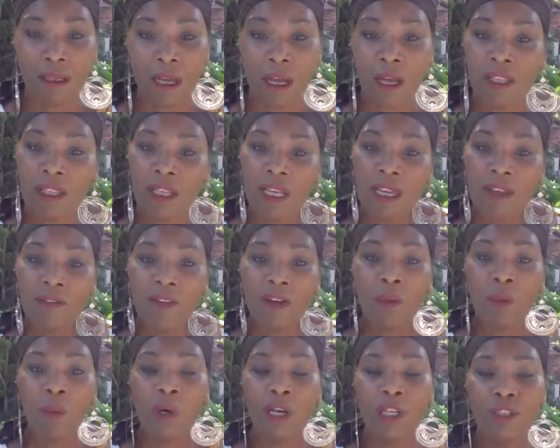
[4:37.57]
And
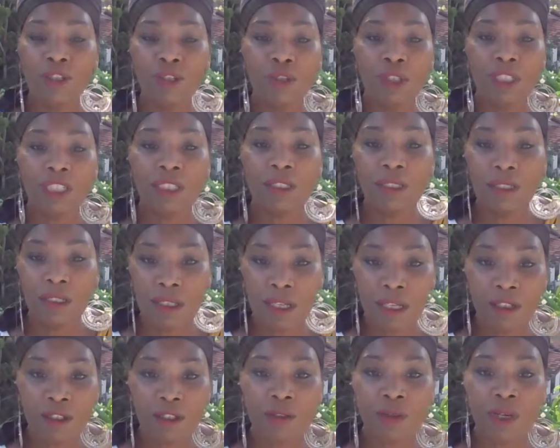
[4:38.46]
even when you
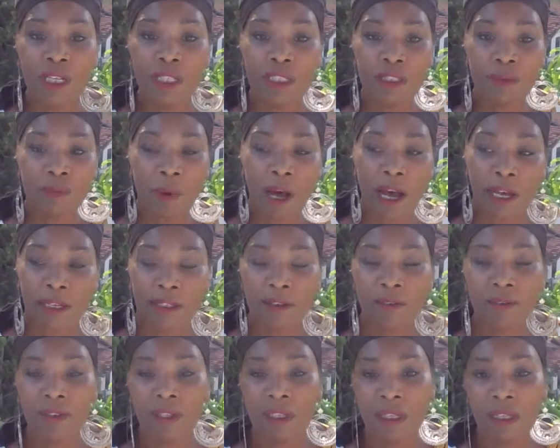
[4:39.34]
continue in spite
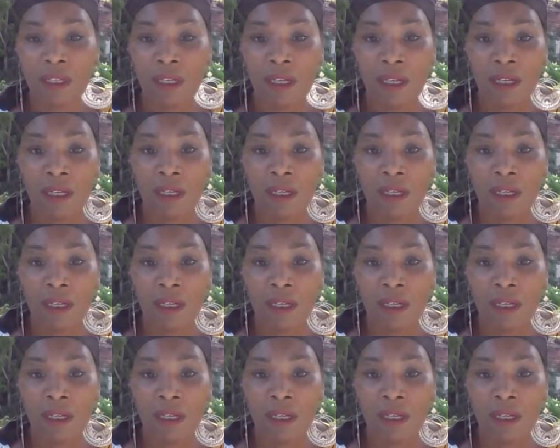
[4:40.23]
of the,